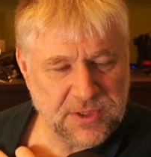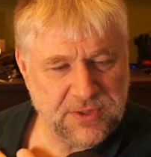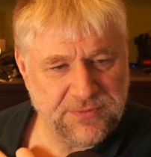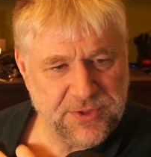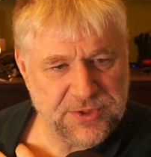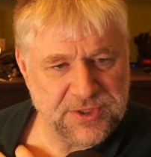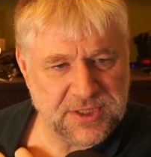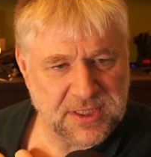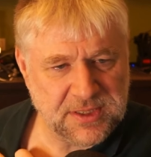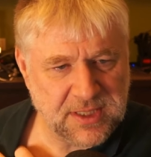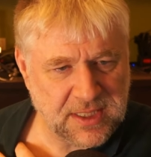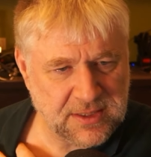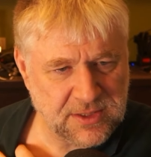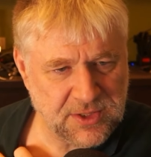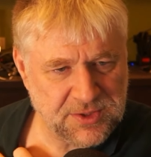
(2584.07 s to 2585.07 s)
diffusion,
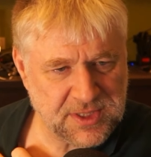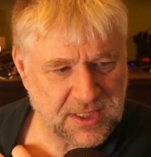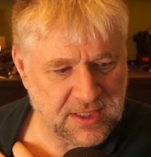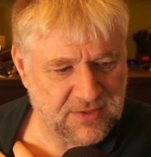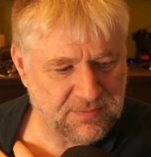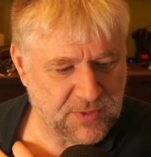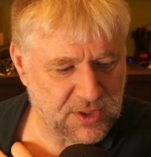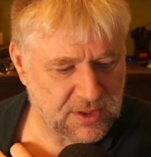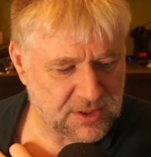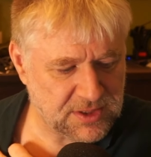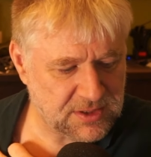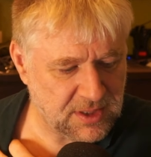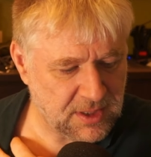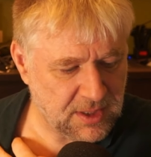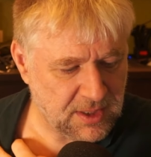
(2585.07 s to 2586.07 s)
and those kind of models.